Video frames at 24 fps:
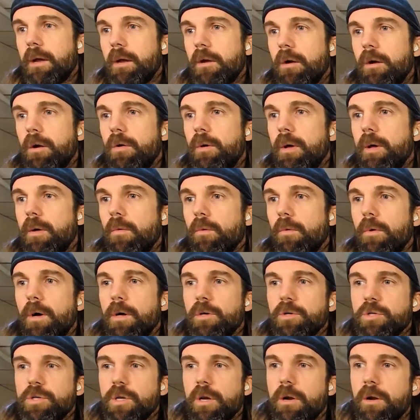going where I'll
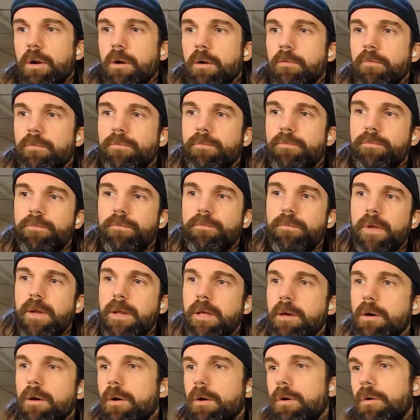share
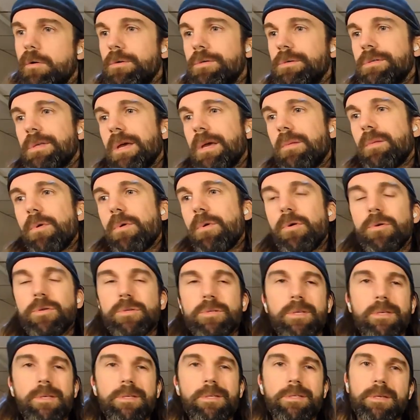videos, demos,
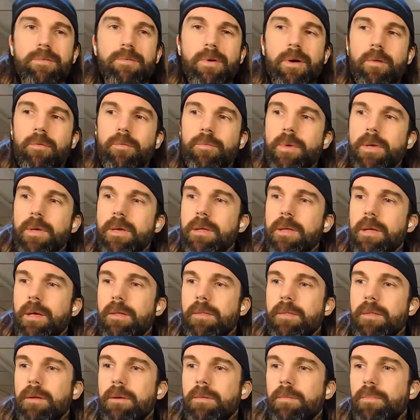things that have helped me,
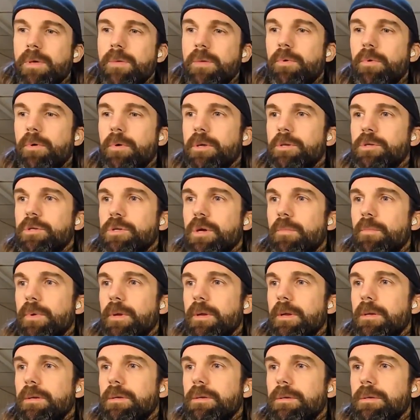and then people can jump
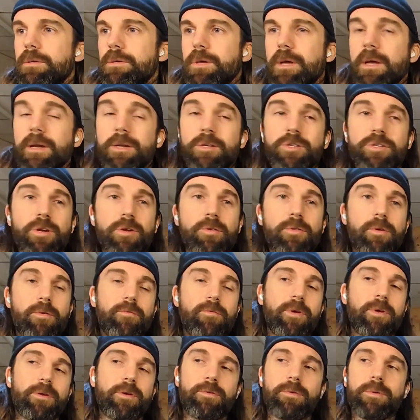in and share their
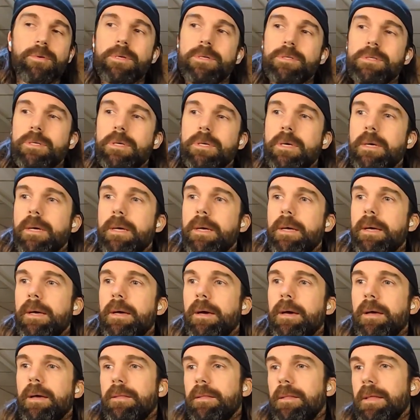victories.
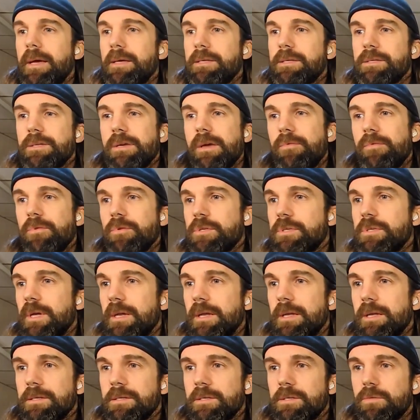And then lastly, you have your
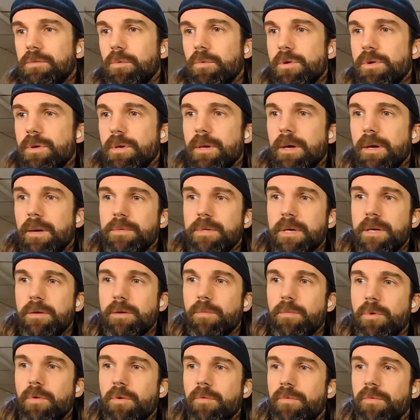settings. This is where you can update
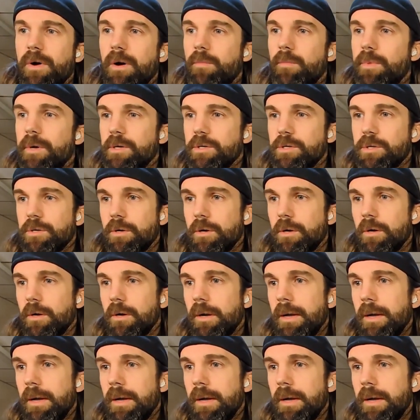your profile picture